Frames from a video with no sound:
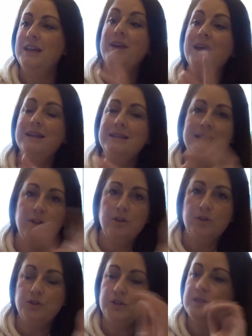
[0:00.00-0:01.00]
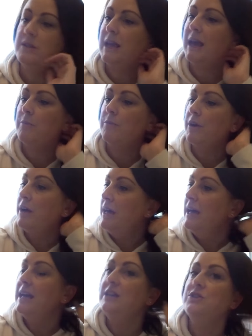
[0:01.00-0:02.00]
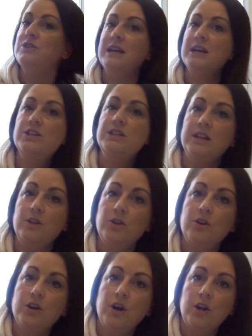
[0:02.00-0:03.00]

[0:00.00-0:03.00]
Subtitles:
In reality, not just the camera, it does actually look